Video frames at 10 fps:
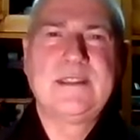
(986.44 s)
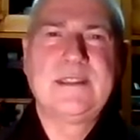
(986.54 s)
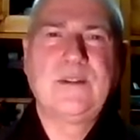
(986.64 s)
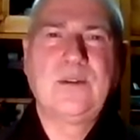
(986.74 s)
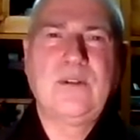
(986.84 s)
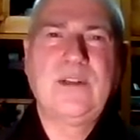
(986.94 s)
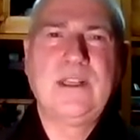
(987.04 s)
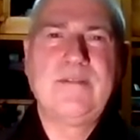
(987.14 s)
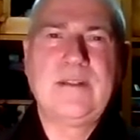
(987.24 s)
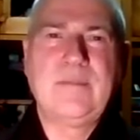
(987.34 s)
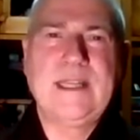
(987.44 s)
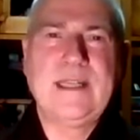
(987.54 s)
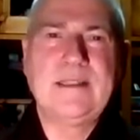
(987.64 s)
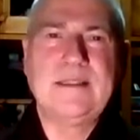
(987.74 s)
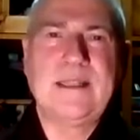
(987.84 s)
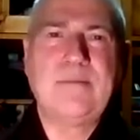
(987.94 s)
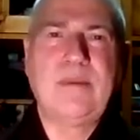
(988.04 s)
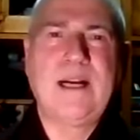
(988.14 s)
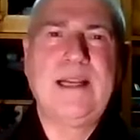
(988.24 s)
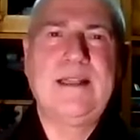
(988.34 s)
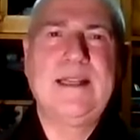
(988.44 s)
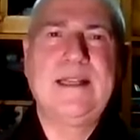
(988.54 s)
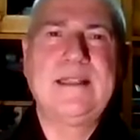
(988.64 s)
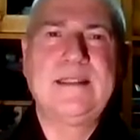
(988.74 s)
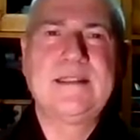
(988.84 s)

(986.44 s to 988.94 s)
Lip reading: and all of the living beings that abide there.